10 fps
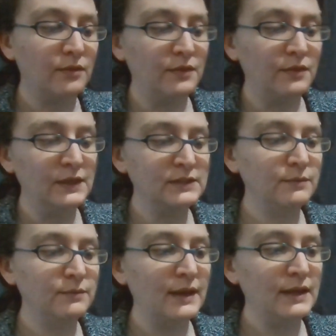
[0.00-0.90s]
this
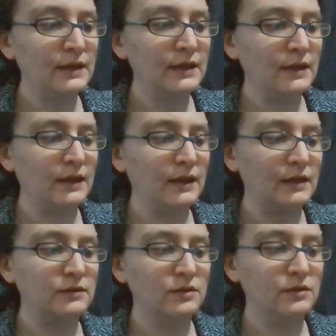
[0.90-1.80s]
way
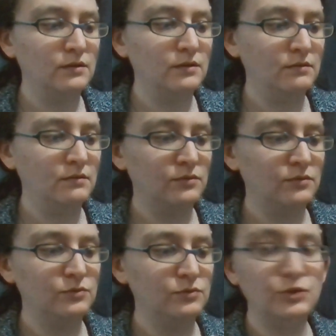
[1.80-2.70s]
and
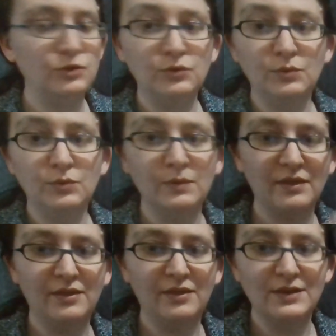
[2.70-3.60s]
2
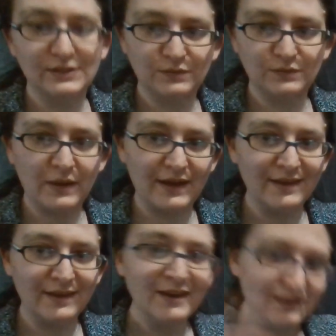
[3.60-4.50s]
this
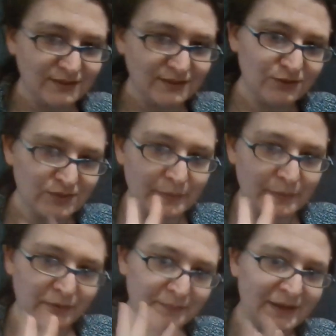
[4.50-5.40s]
way to use up
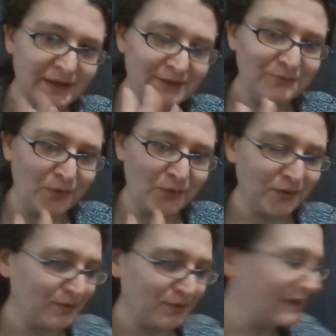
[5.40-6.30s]
our remaining 4
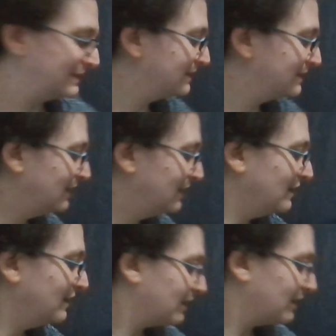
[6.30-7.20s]
threads.
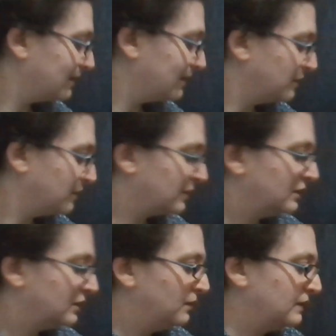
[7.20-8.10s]
So what we're going
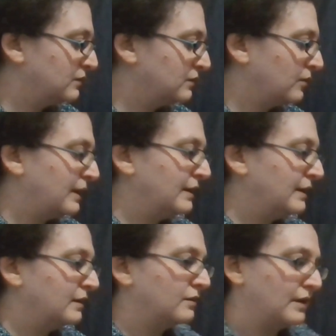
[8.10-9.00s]
to do is go ahead
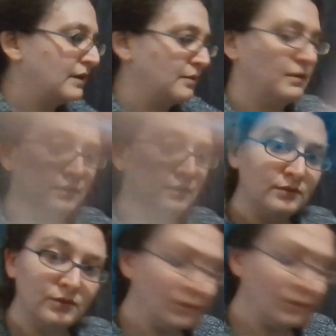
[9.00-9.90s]
and grab
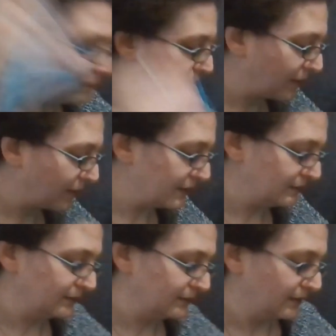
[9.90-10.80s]
2
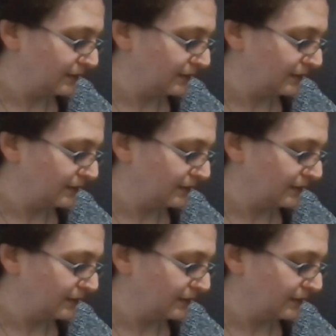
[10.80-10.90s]
threads.